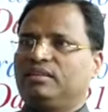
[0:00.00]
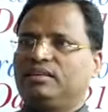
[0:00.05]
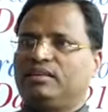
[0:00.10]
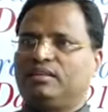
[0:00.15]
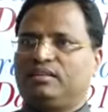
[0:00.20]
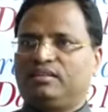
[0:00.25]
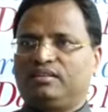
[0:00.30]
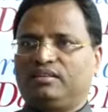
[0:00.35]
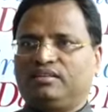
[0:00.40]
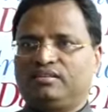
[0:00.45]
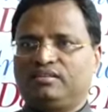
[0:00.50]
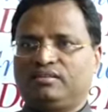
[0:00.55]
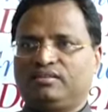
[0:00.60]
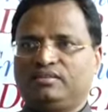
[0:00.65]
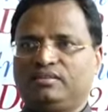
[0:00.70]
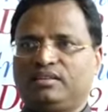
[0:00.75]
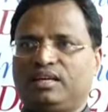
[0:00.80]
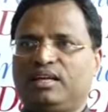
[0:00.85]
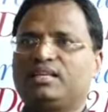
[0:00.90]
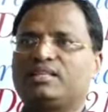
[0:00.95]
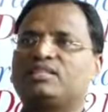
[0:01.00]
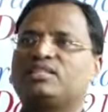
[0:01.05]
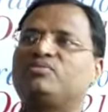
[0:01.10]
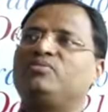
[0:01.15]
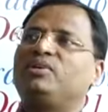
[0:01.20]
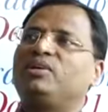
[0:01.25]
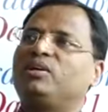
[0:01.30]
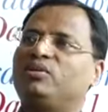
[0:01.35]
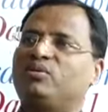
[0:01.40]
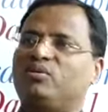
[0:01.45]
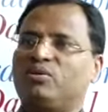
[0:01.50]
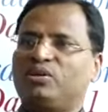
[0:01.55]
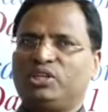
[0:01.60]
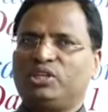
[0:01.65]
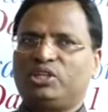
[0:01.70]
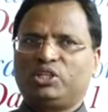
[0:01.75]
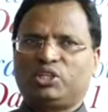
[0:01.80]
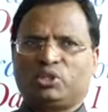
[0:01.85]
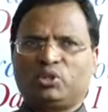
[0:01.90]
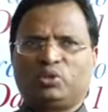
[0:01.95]
And as we have
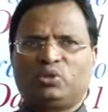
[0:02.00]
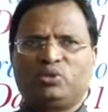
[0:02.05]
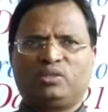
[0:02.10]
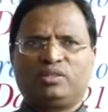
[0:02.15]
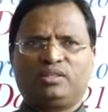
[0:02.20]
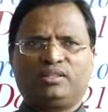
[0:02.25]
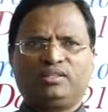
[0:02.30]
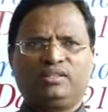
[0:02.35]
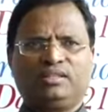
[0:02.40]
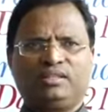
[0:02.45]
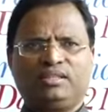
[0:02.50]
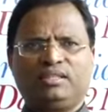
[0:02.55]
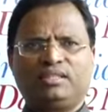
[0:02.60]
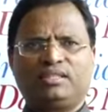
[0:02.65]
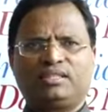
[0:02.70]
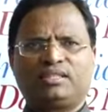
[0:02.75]
already shown, nearly